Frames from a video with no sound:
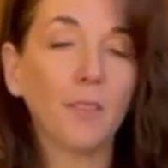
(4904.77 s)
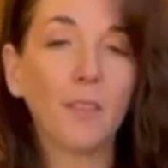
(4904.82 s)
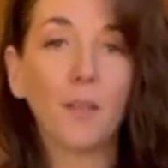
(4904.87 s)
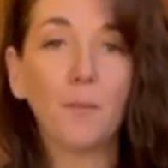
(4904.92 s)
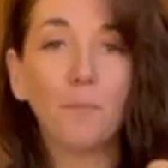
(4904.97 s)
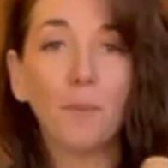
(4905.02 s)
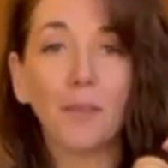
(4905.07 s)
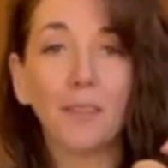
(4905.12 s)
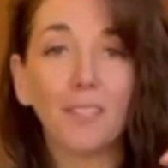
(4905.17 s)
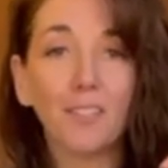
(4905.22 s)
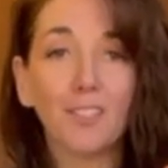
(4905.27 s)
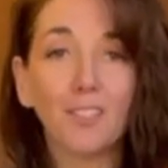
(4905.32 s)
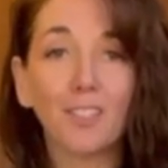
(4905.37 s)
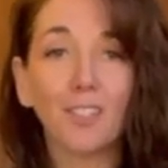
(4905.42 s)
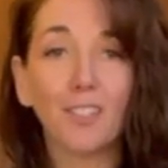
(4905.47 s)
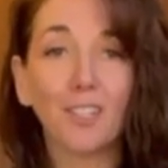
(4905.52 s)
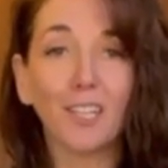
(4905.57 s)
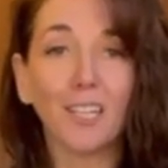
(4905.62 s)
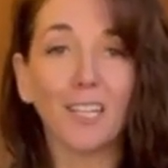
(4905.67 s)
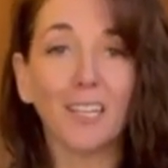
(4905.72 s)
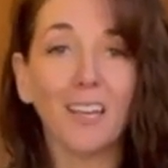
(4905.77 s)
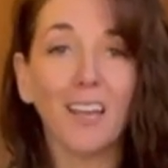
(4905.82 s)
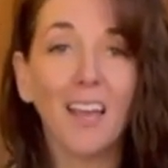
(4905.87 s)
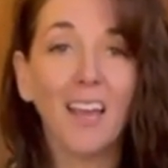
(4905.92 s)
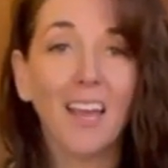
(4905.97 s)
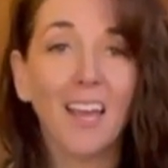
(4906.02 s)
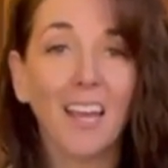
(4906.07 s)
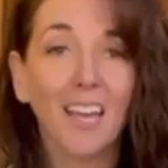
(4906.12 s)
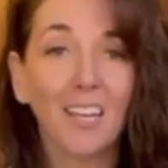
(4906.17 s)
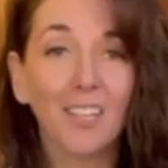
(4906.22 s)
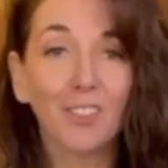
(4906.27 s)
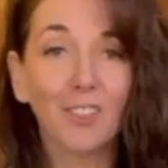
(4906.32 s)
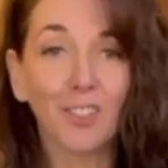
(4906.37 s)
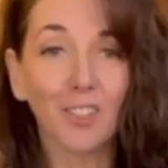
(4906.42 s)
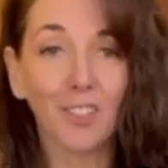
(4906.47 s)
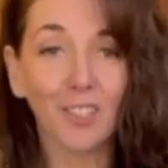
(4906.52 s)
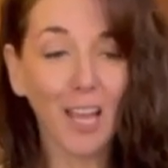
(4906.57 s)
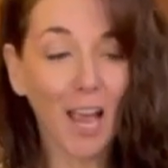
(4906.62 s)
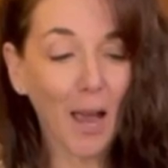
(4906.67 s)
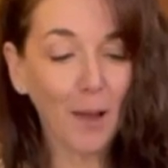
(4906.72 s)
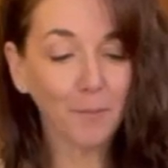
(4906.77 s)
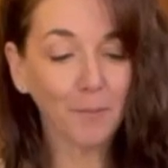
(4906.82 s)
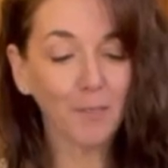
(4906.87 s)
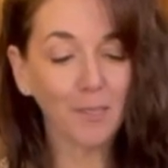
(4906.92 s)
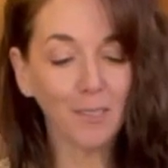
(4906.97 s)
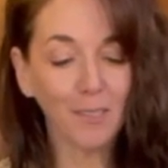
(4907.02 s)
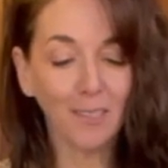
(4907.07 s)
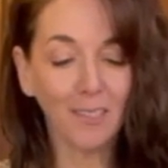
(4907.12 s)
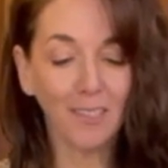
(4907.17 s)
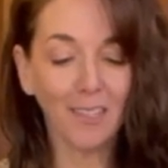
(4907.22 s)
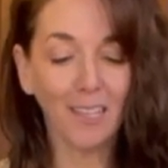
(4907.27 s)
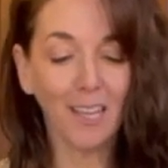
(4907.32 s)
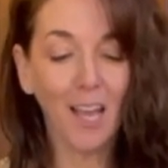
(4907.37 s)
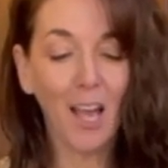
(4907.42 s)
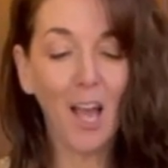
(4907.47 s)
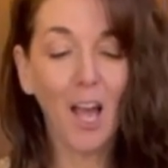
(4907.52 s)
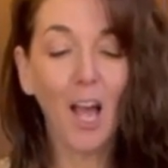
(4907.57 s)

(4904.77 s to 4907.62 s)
But this cookie is just absolutely